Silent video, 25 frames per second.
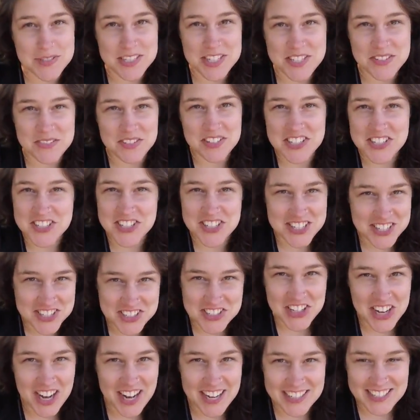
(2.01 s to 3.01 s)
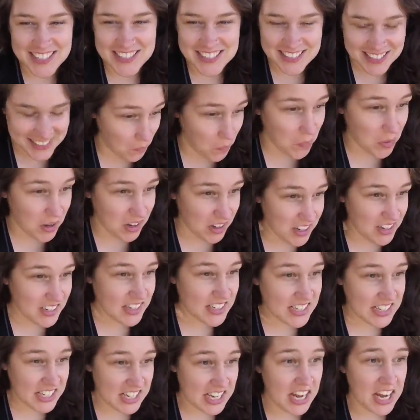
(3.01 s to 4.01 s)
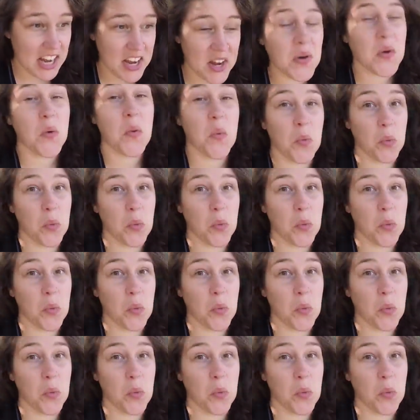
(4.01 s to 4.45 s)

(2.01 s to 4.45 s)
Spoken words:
situation in China. We're gonna get